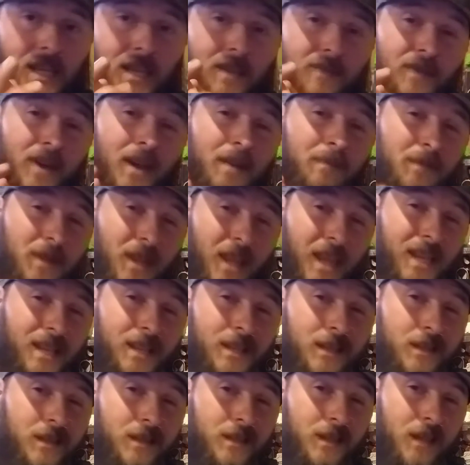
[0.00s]
if I'm late
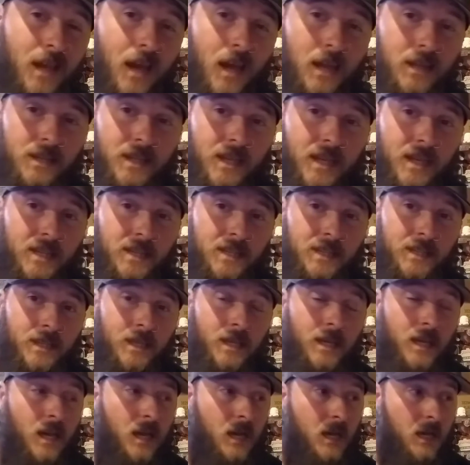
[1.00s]
to this contest,
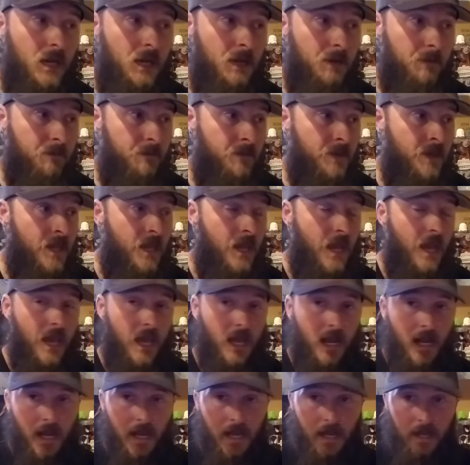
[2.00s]
and
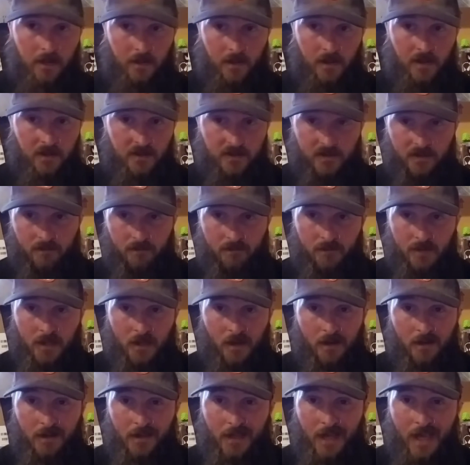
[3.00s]
I just,
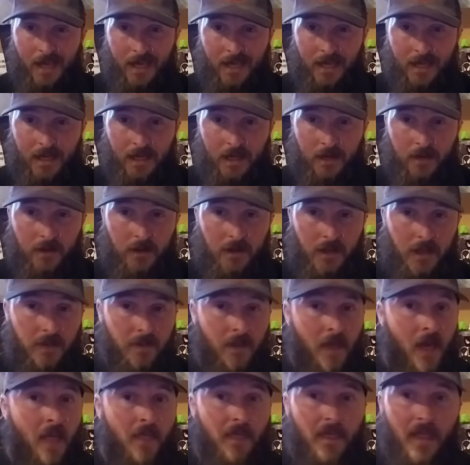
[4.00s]
can't get entered in,
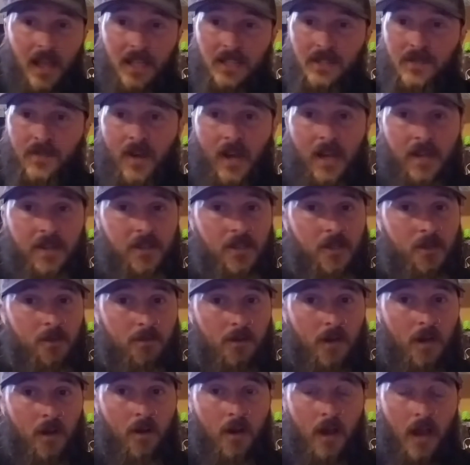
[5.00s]
that's fine too,
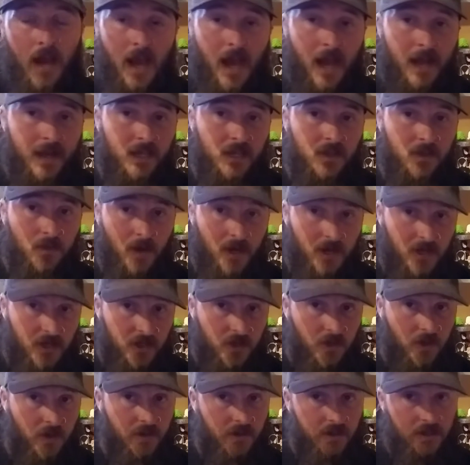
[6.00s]
bro. I just want to
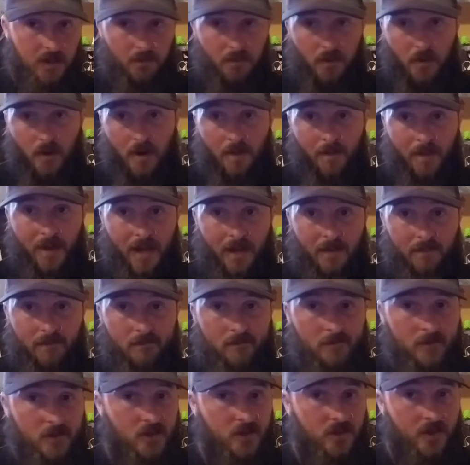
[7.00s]
show you support, man.
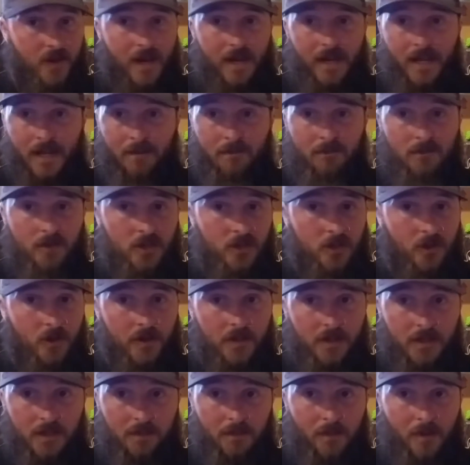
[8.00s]
Straight up, show
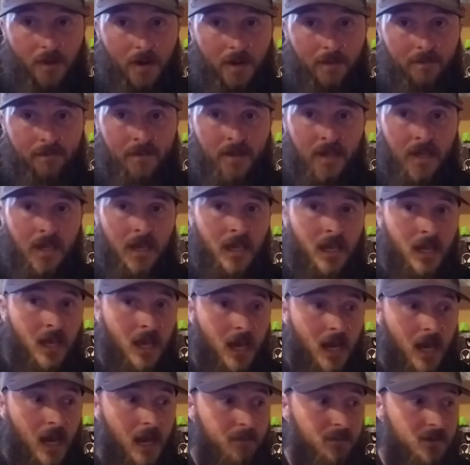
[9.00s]
you support.
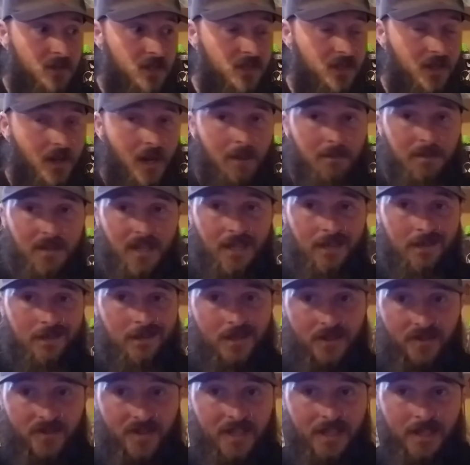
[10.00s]
I'm just sorry I'm getting
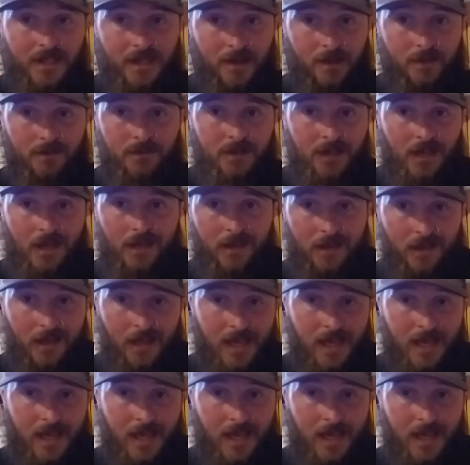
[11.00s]
this video done